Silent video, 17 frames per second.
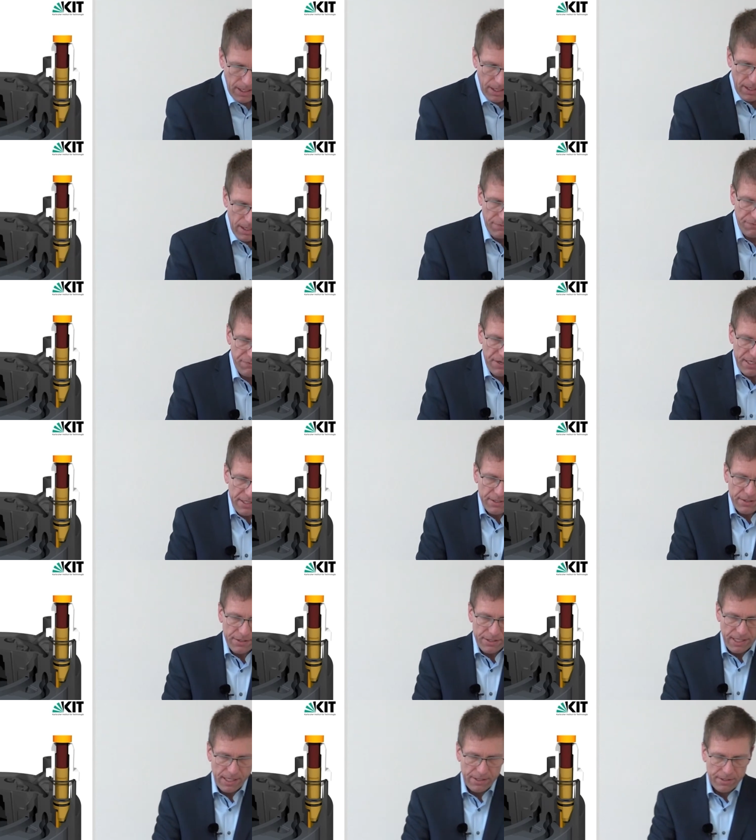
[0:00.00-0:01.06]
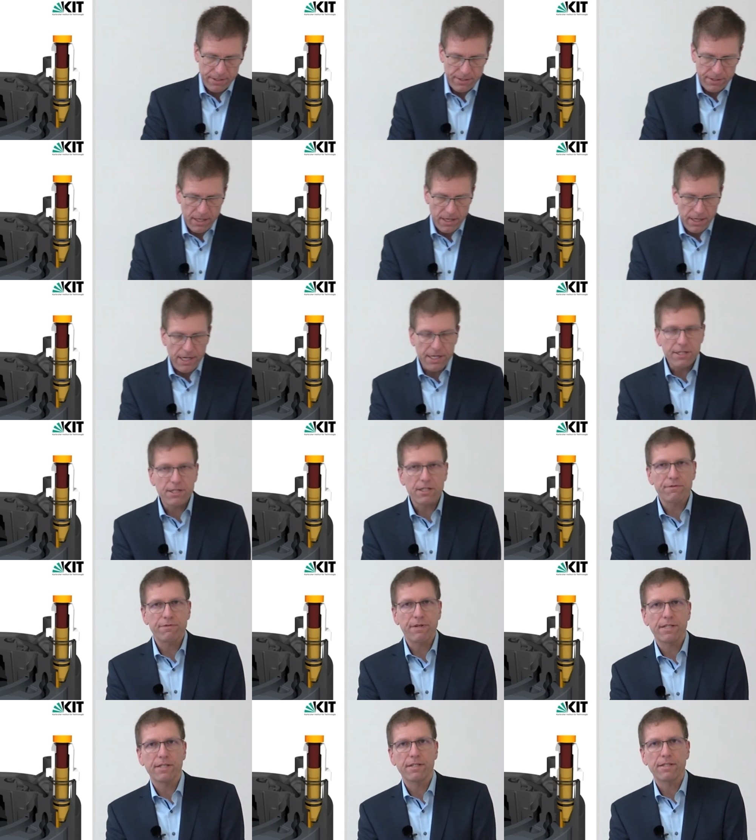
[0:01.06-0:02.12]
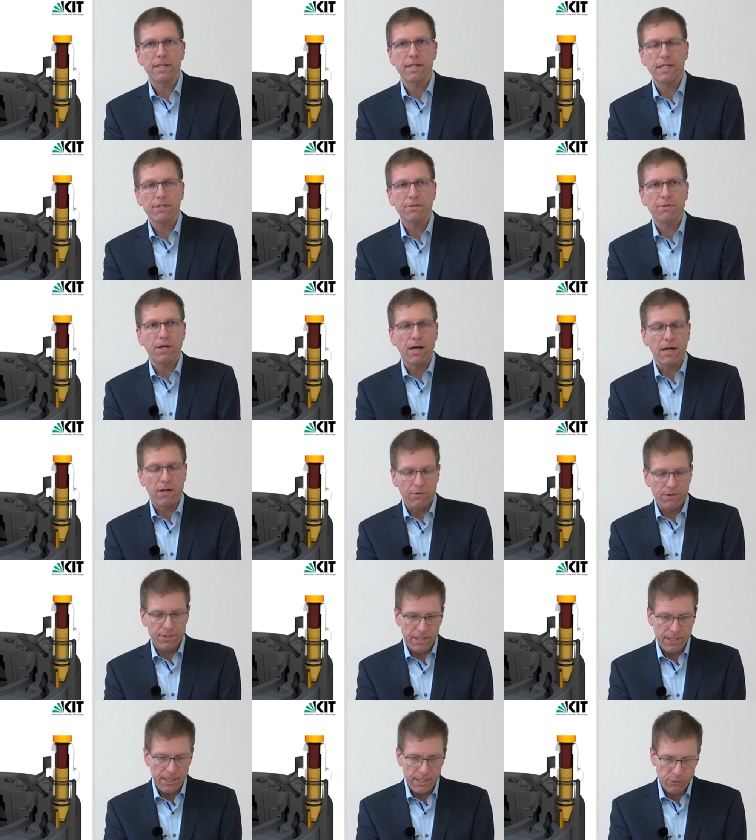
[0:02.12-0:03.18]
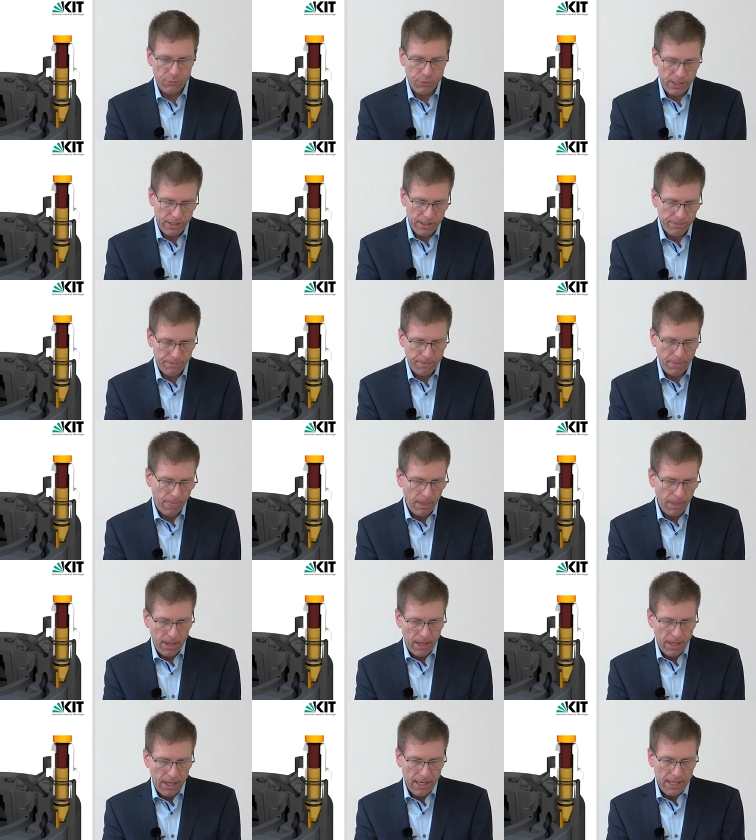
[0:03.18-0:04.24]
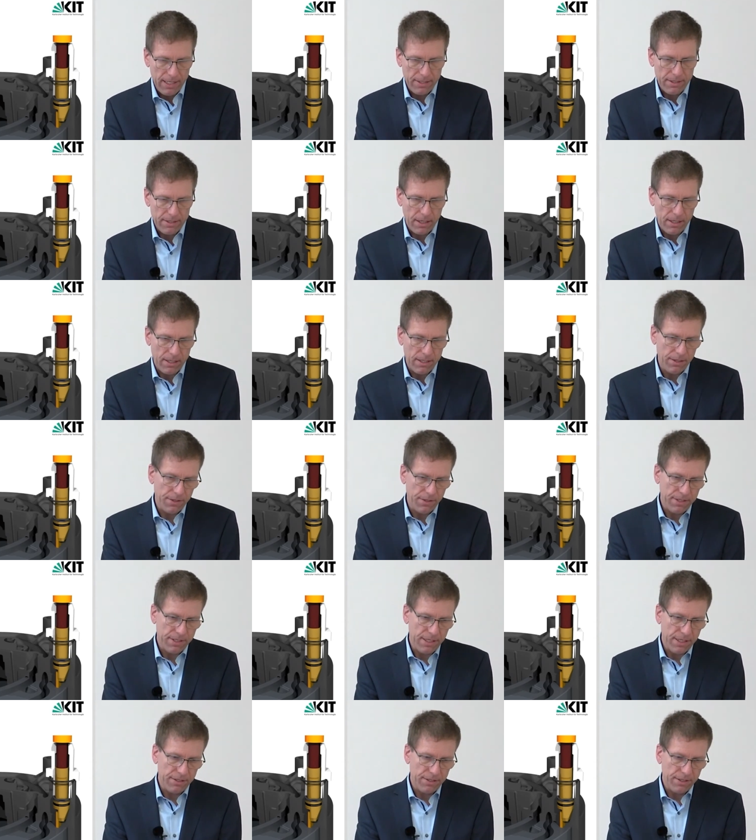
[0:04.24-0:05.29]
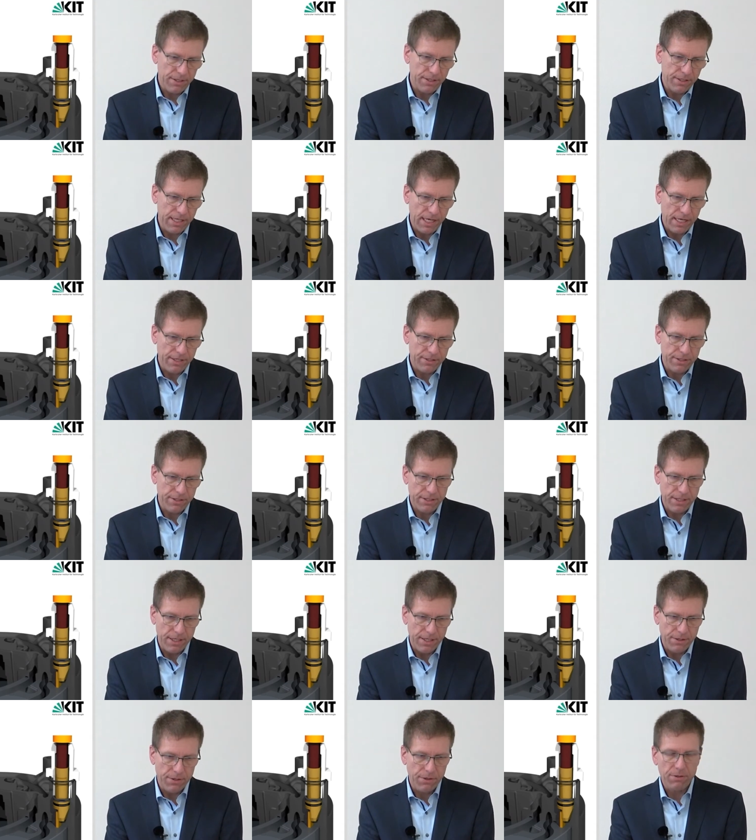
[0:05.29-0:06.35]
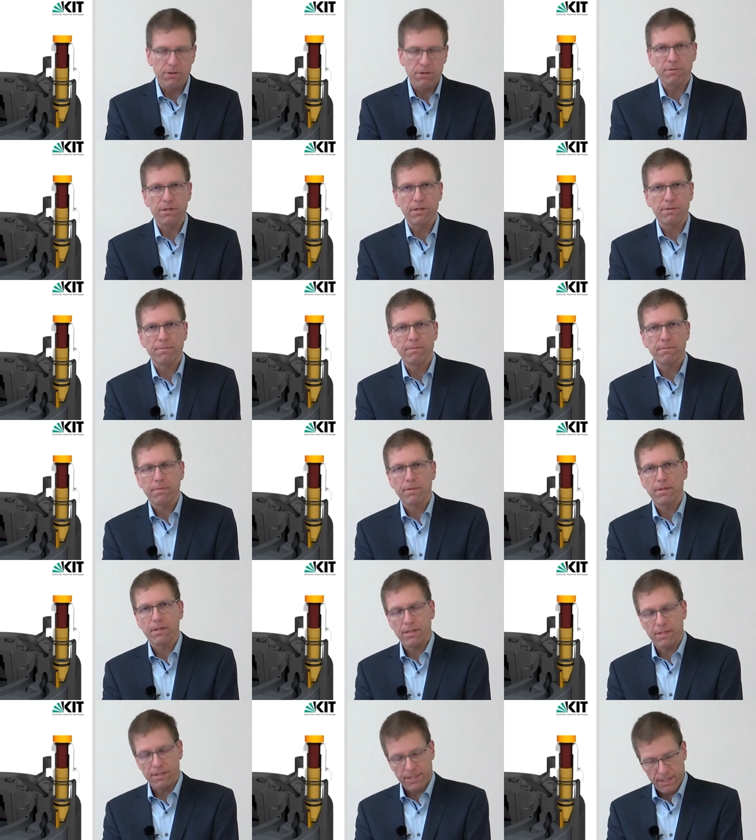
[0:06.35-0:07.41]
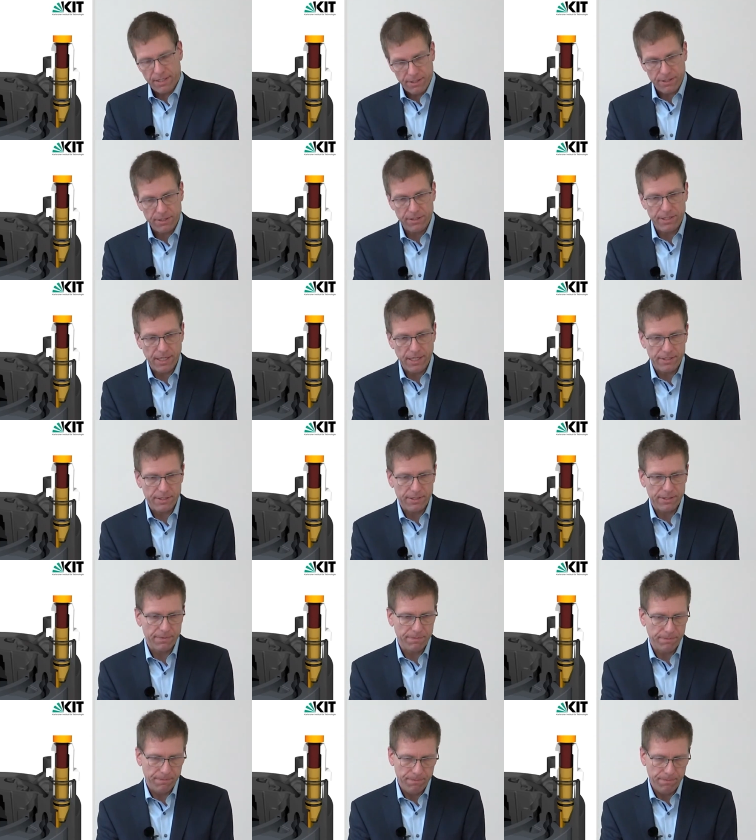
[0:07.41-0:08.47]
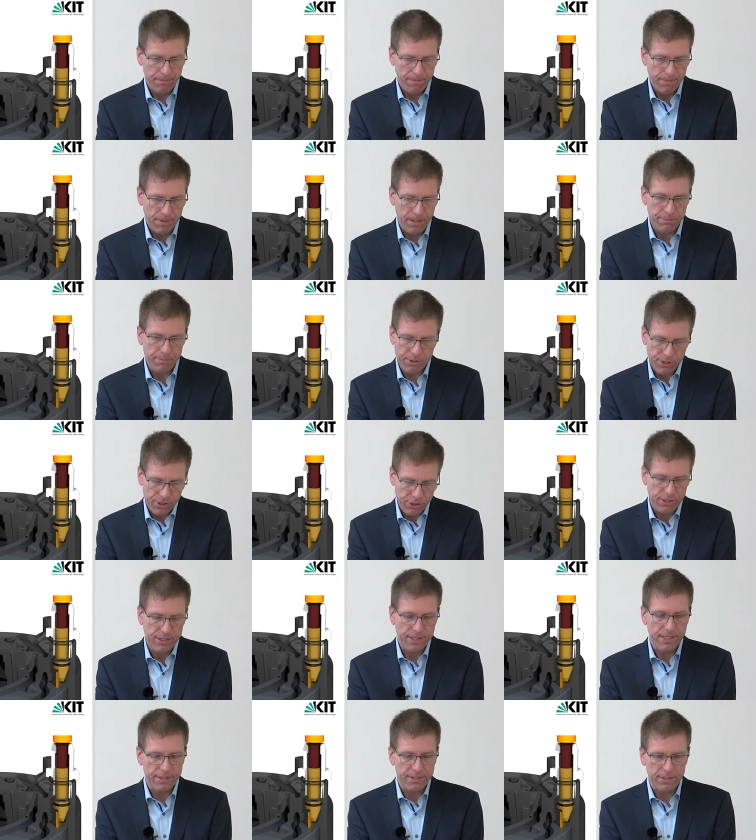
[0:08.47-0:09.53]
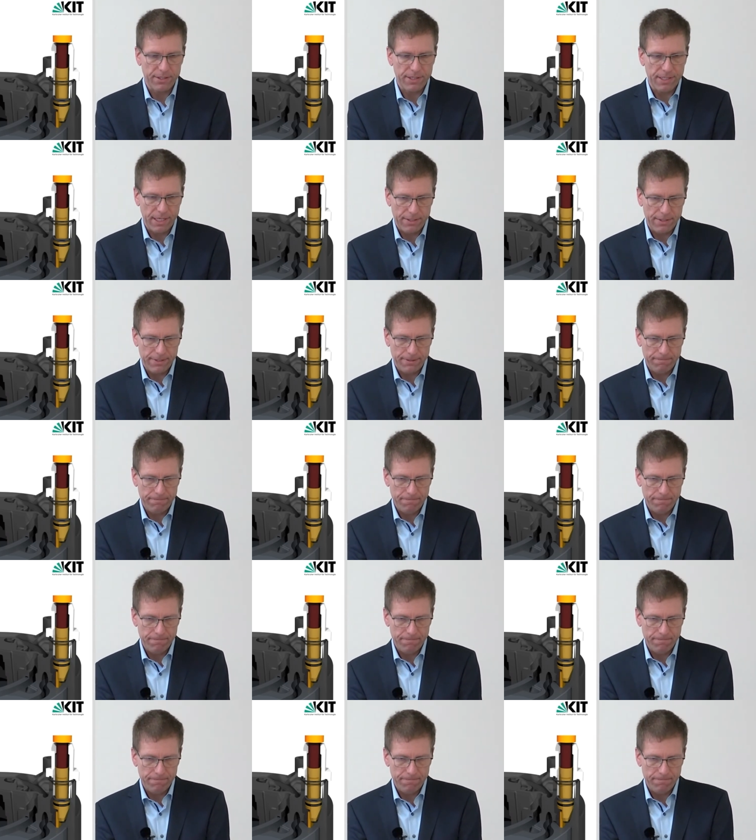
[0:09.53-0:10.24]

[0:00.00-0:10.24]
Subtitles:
The phase connectors are integrated into the housing as well as are the sensor connectors and the thermal sensor connectors and the position sensor connectors.